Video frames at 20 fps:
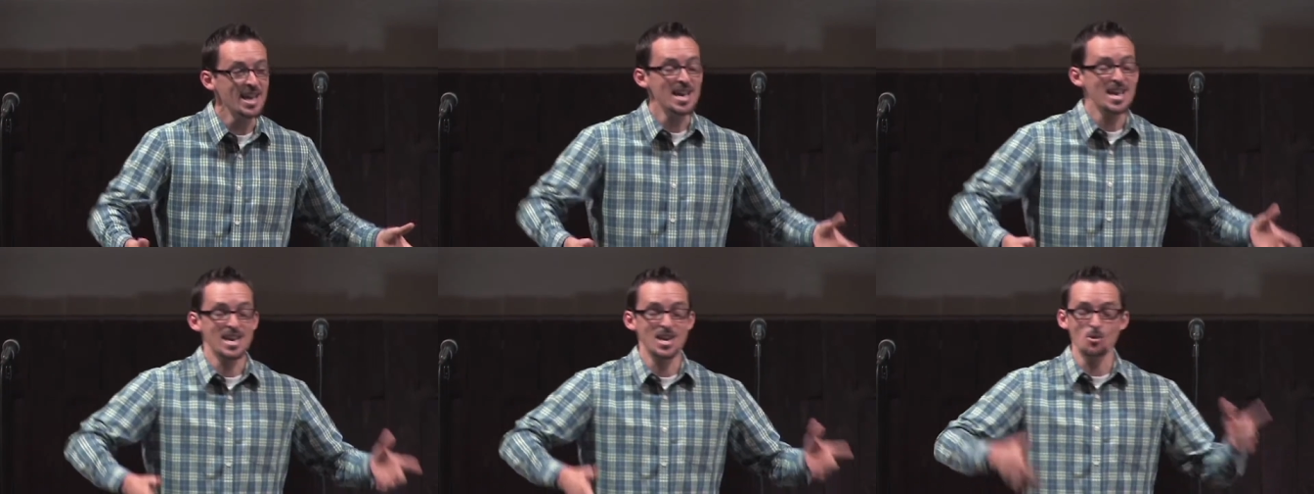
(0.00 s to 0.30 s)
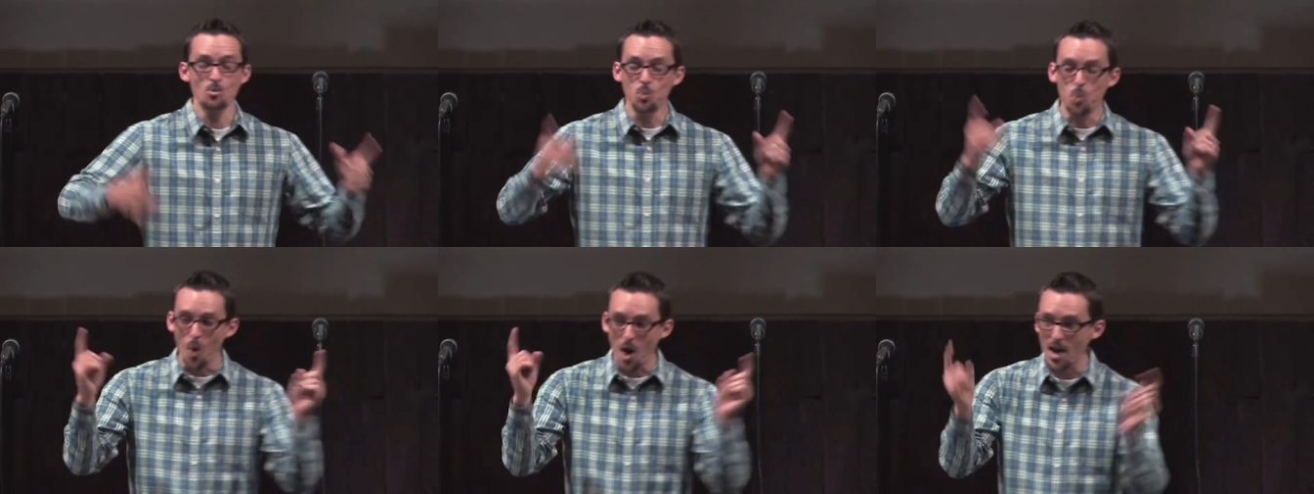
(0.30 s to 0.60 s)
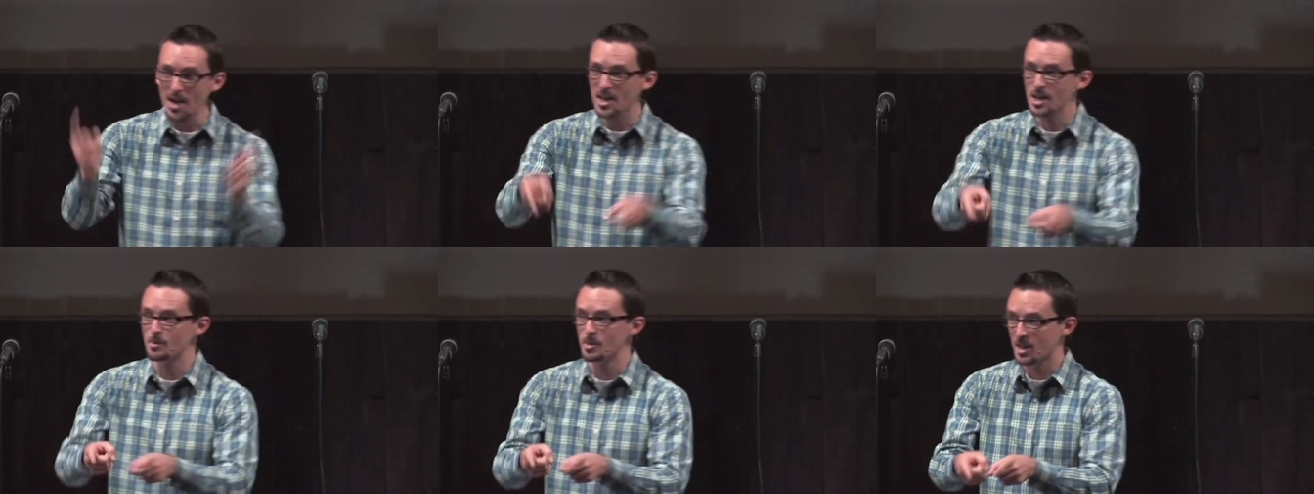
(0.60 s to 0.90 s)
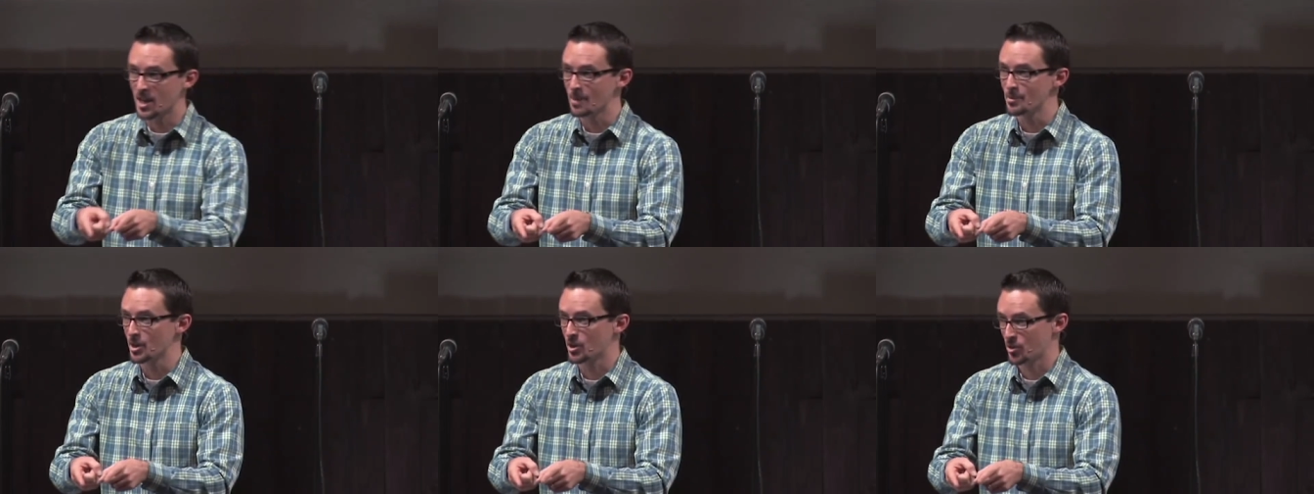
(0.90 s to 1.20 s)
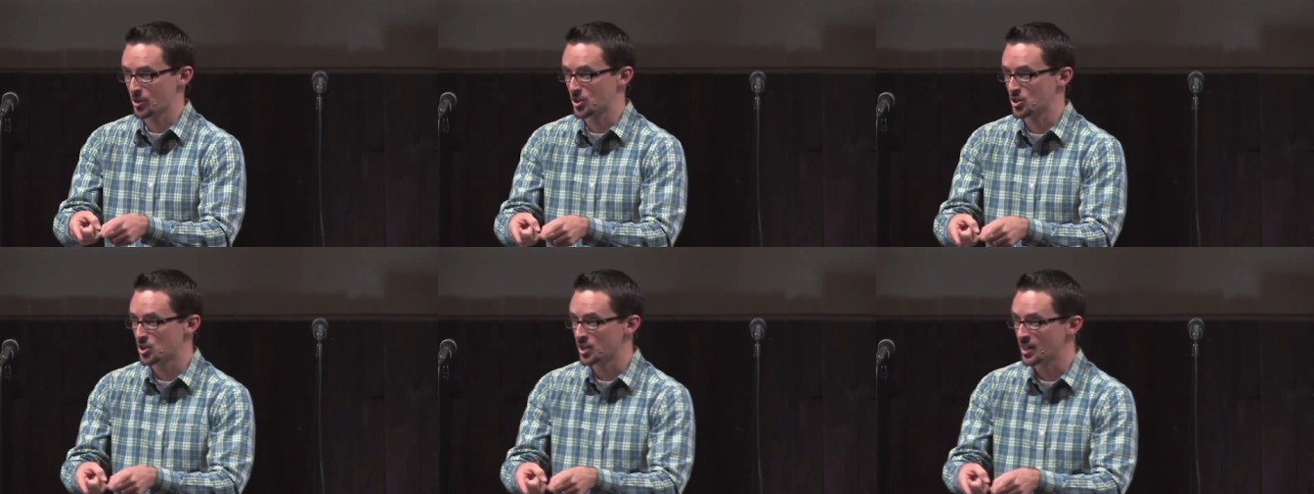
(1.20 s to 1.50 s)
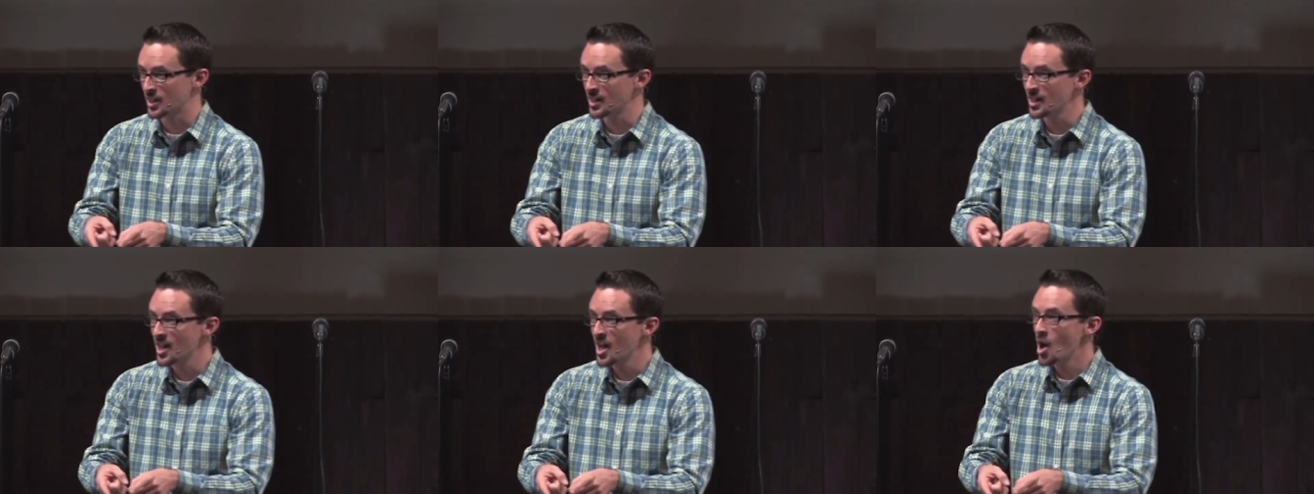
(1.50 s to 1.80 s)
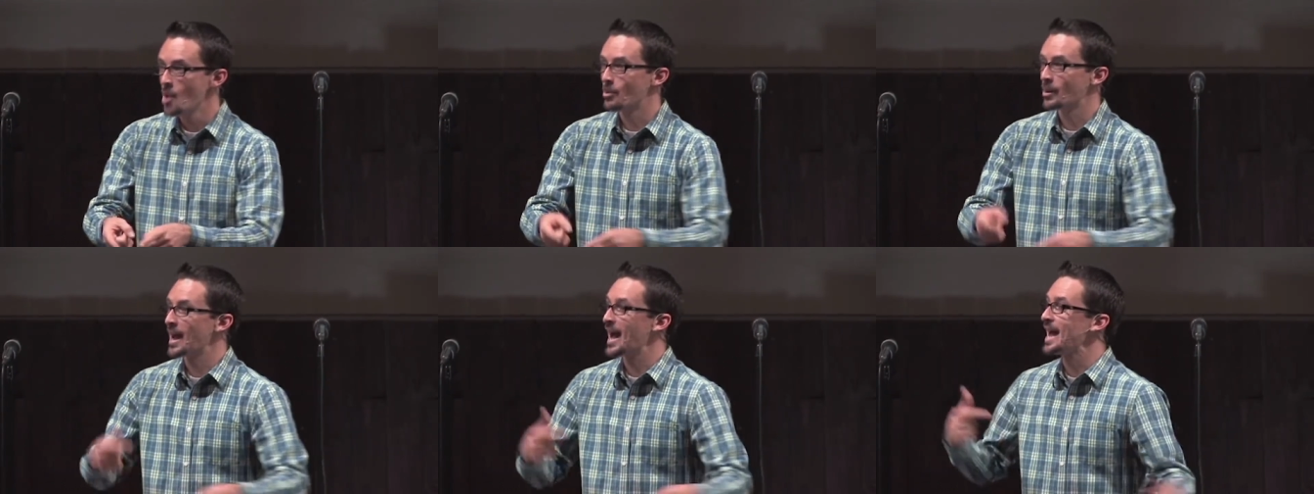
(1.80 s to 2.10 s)
He wanted to become a Christian,
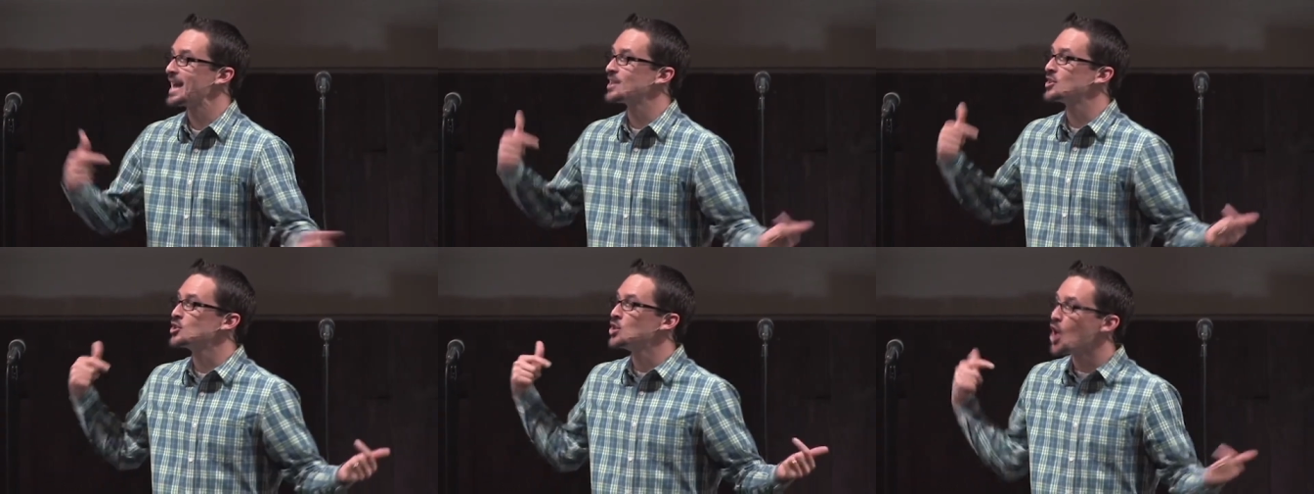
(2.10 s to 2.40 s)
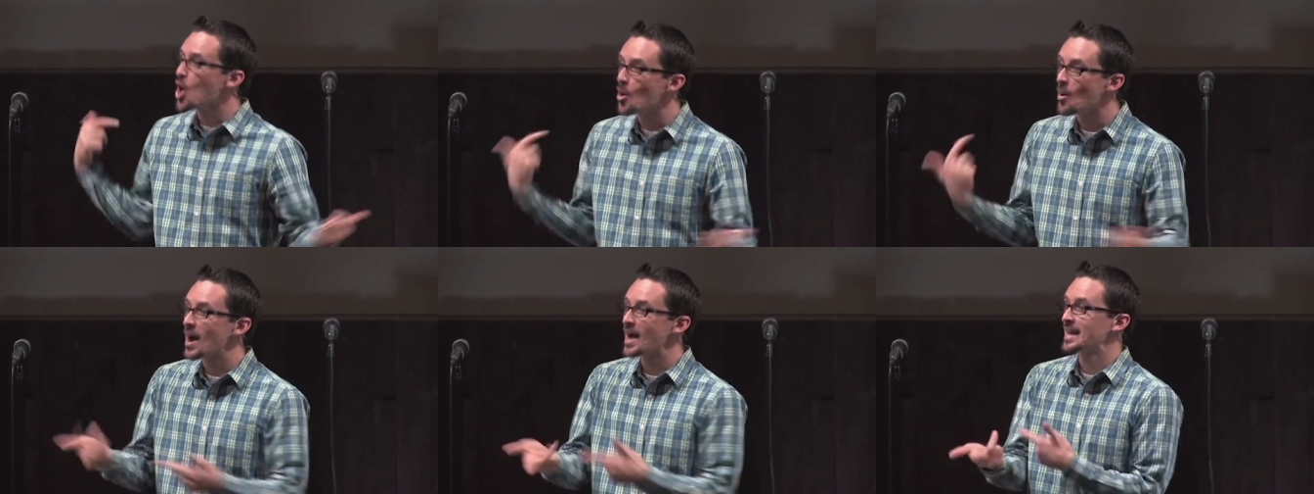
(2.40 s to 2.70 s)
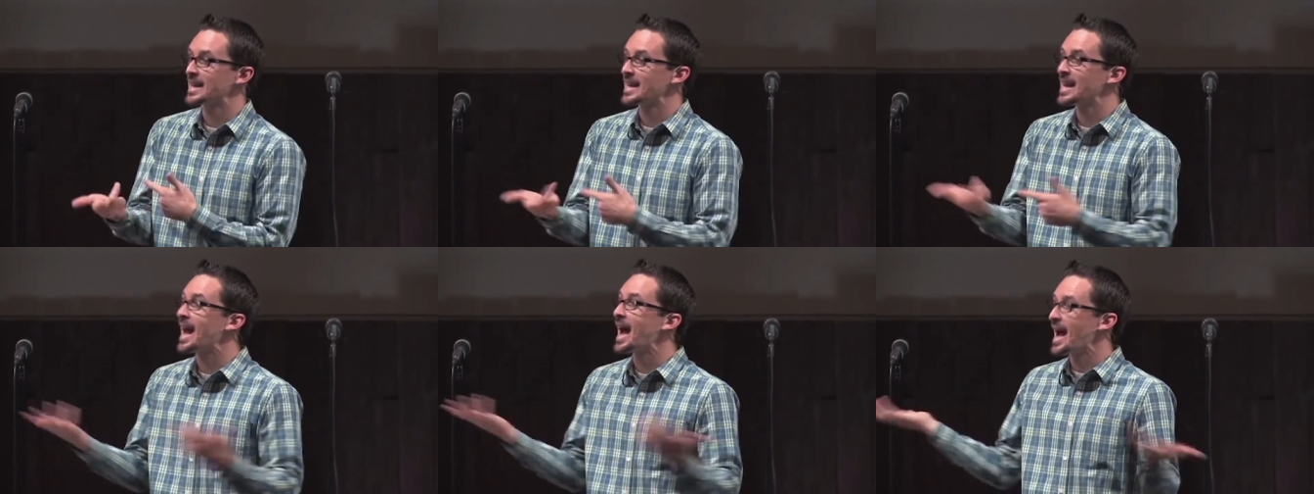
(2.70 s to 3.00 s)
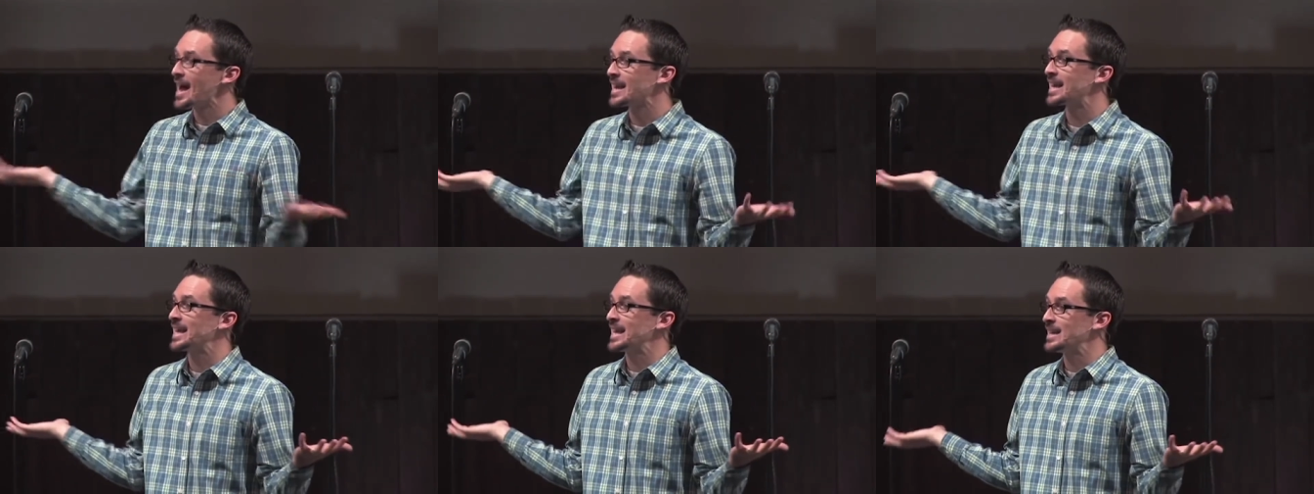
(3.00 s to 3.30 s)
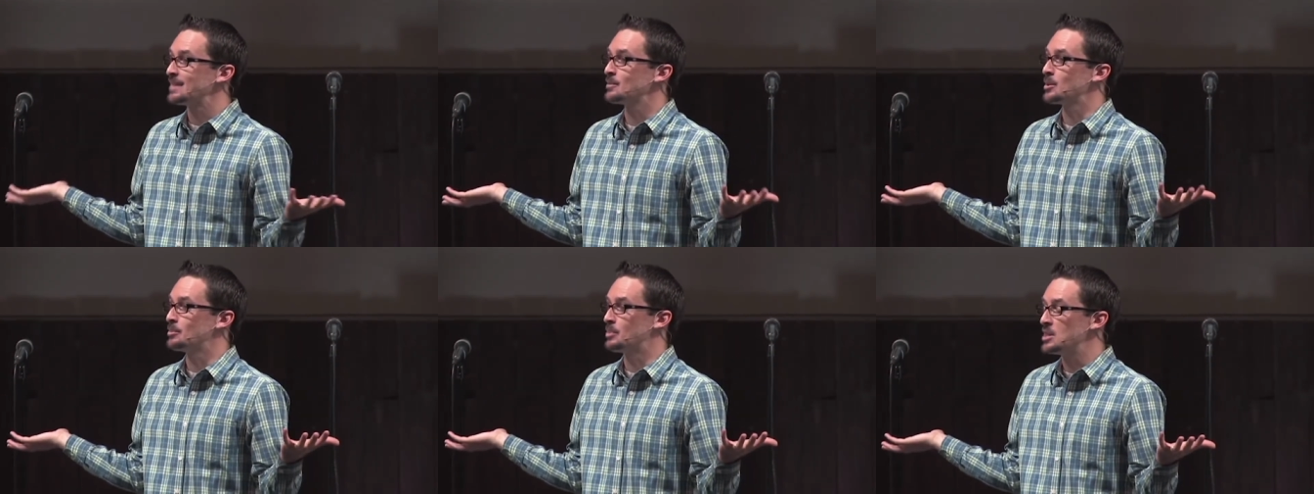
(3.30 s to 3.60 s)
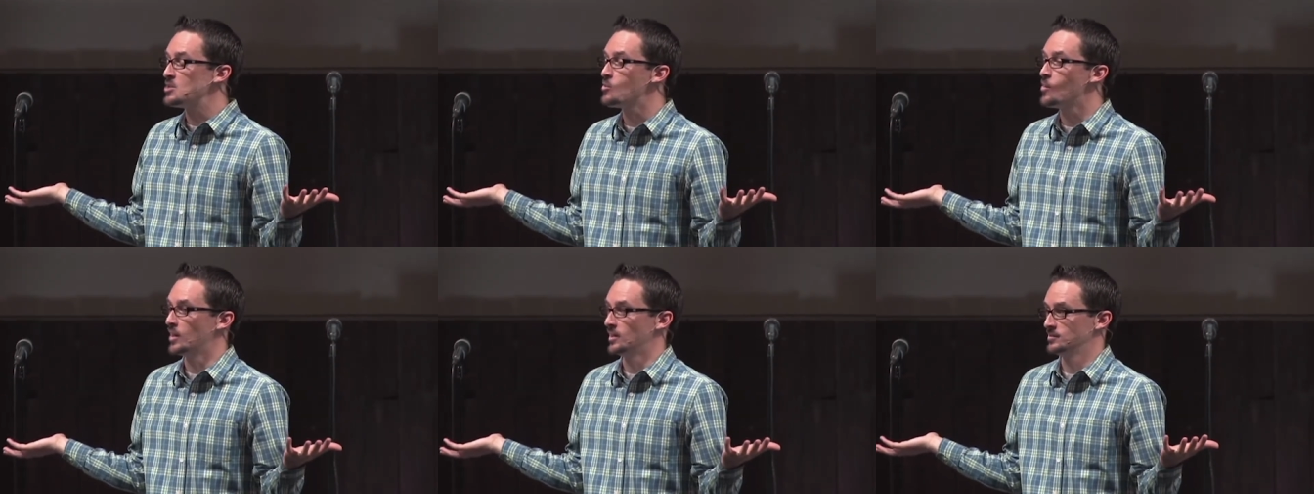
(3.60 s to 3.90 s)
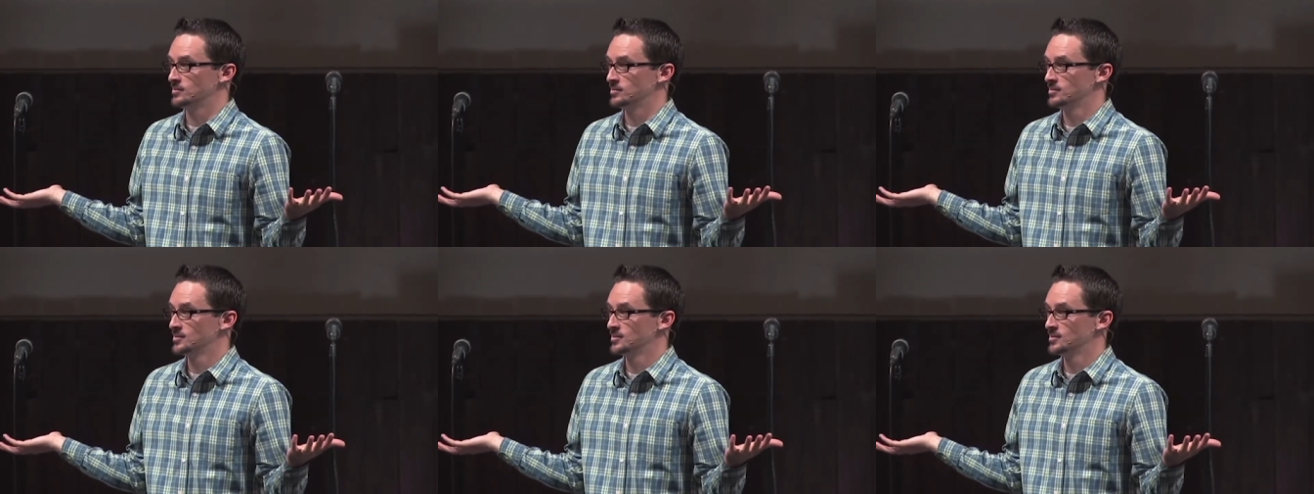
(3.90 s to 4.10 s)
but I had no idea how to get him to be one.